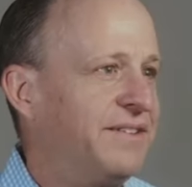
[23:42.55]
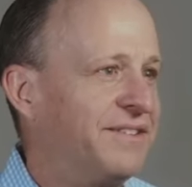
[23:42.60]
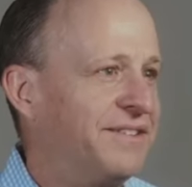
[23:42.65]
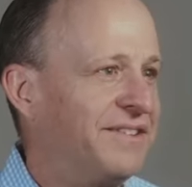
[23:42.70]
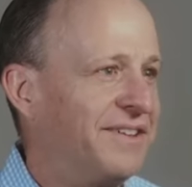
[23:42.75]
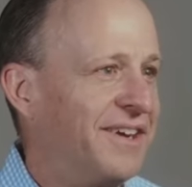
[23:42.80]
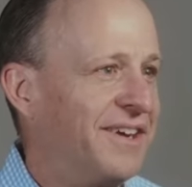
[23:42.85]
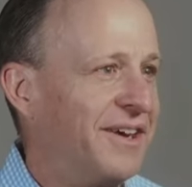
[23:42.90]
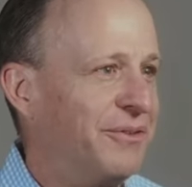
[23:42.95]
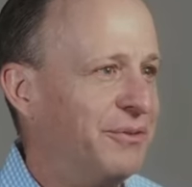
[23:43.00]

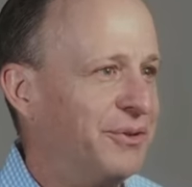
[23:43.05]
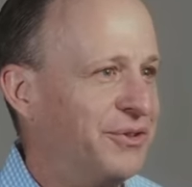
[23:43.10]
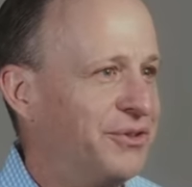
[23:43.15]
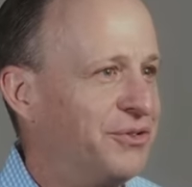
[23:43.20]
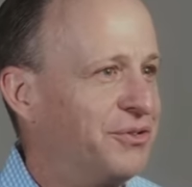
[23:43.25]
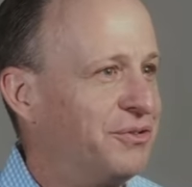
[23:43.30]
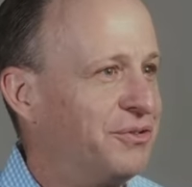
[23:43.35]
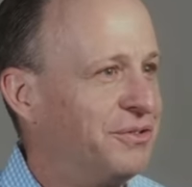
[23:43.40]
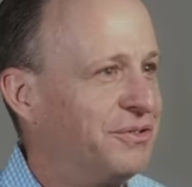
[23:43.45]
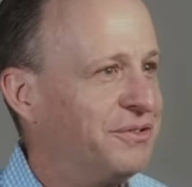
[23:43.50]
I
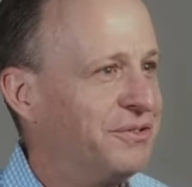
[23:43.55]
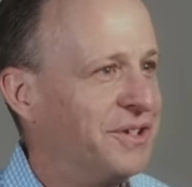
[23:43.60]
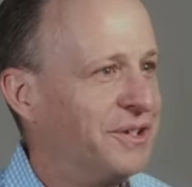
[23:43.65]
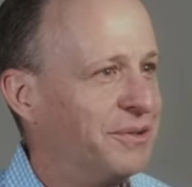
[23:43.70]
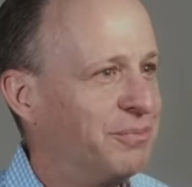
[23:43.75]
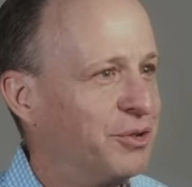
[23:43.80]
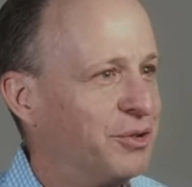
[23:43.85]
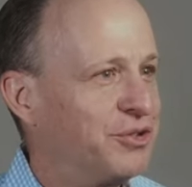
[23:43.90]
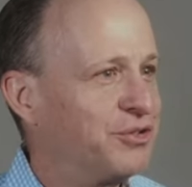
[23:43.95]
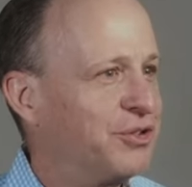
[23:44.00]
was uh,
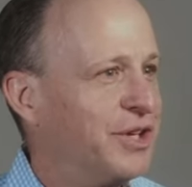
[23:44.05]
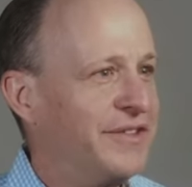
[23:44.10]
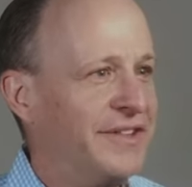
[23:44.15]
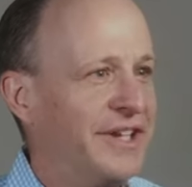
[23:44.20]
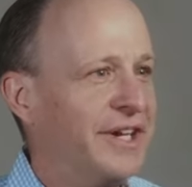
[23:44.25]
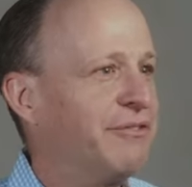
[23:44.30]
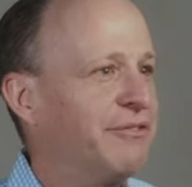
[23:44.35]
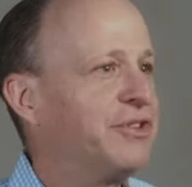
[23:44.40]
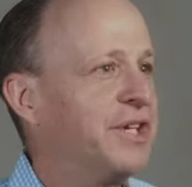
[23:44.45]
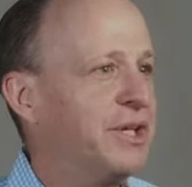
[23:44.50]
portraying that
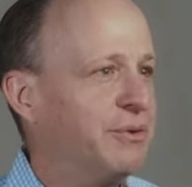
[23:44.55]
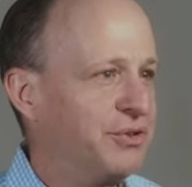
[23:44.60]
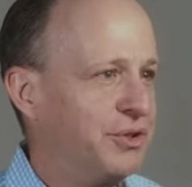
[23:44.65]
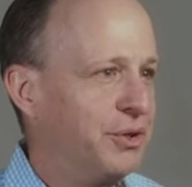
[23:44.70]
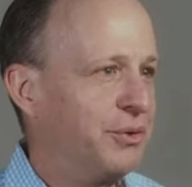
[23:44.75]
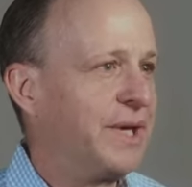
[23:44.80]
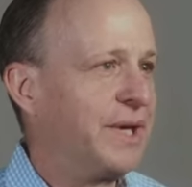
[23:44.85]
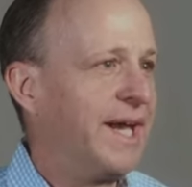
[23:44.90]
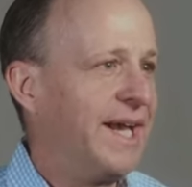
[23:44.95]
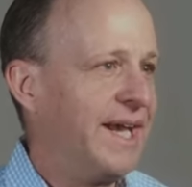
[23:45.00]
everything was
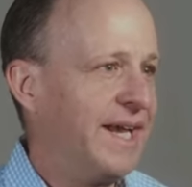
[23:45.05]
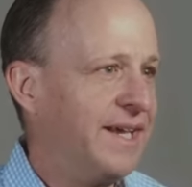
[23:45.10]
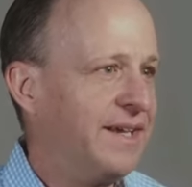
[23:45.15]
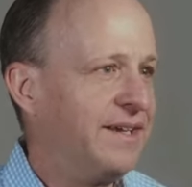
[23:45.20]
okay.